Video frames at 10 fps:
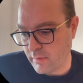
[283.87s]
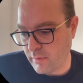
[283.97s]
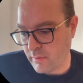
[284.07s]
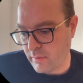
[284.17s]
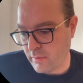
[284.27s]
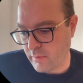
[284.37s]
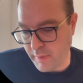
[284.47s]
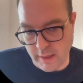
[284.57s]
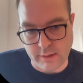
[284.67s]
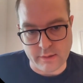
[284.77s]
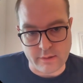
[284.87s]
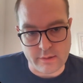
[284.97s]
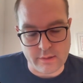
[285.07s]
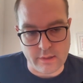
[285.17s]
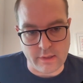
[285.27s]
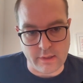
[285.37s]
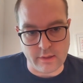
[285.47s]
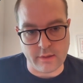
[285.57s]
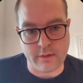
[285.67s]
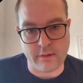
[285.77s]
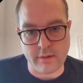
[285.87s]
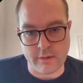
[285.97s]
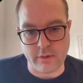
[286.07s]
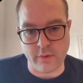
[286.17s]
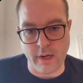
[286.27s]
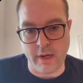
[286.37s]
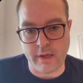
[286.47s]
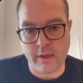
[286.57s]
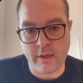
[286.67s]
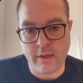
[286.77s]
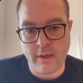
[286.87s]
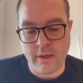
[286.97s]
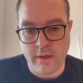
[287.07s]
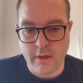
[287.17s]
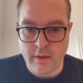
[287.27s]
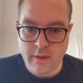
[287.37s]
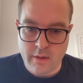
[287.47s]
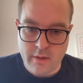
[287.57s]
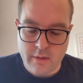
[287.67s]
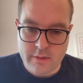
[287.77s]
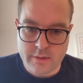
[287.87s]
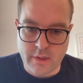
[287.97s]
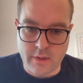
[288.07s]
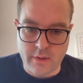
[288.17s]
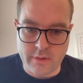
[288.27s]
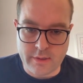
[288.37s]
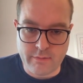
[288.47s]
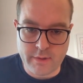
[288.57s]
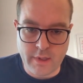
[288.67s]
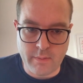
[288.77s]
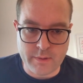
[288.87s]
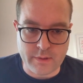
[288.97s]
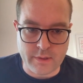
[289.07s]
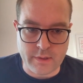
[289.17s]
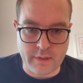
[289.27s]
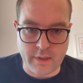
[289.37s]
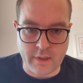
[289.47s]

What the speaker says: buttons in the UI. So definitely an opportunity there.